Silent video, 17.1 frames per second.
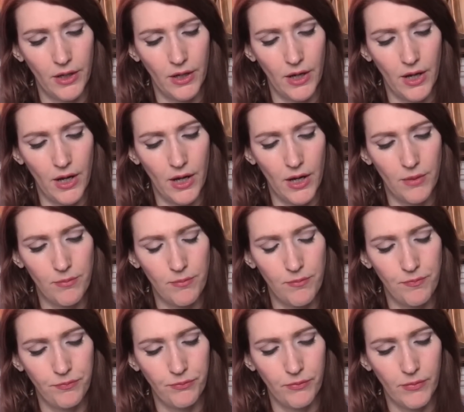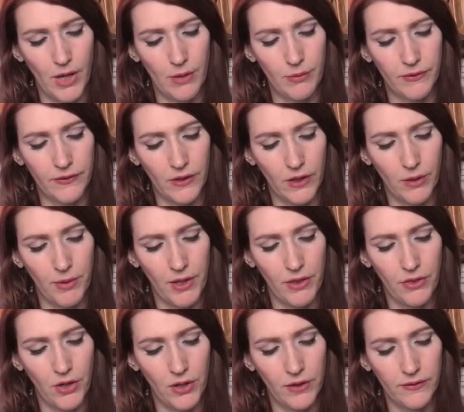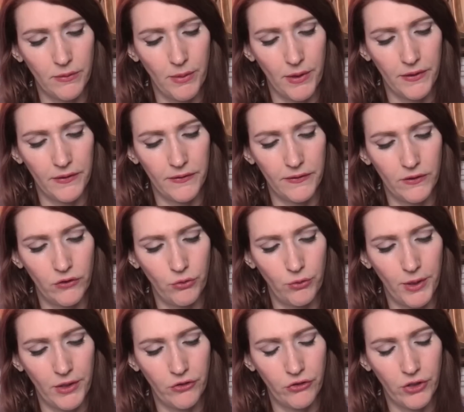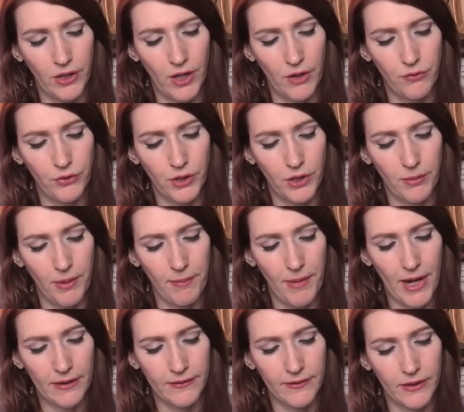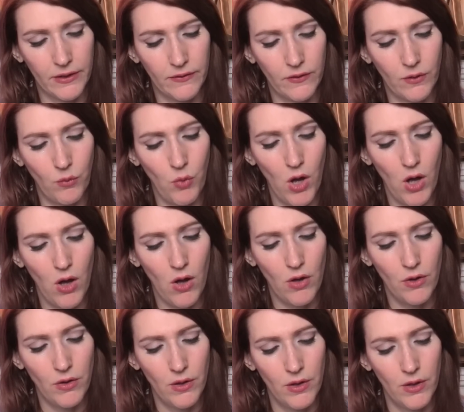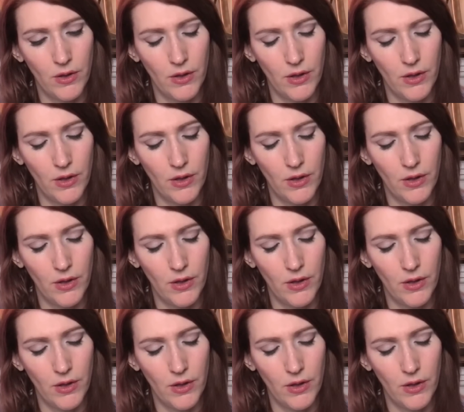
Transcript: Um, I'm stuck in my thoughts about the situation. I feel like my back's against the wall.